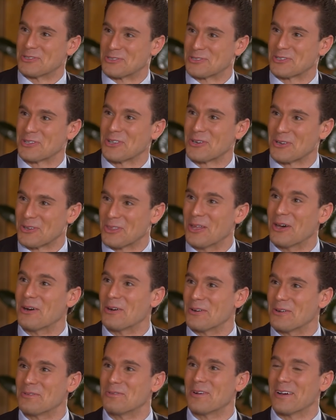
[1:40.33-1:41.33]
slur,
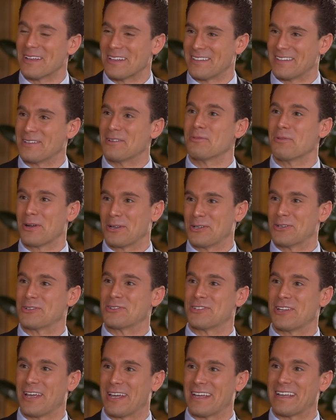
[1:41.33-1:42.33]
though, and right. when you're
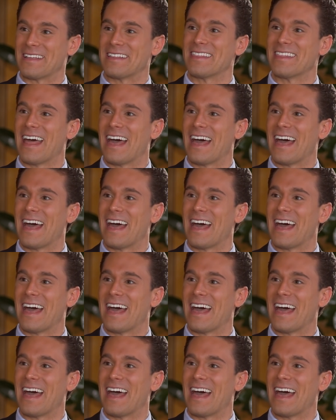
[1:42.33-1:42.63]
saying